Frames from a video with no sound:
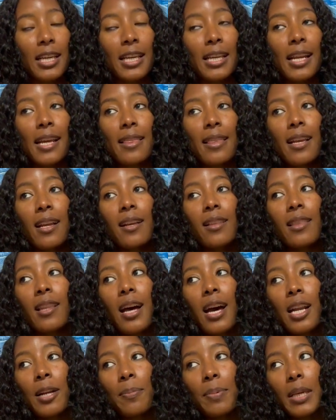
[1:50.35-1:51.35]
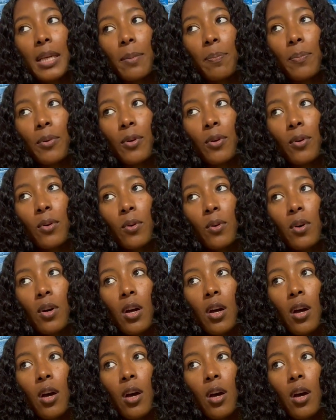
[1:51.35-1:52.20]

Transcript: And I think a lot of people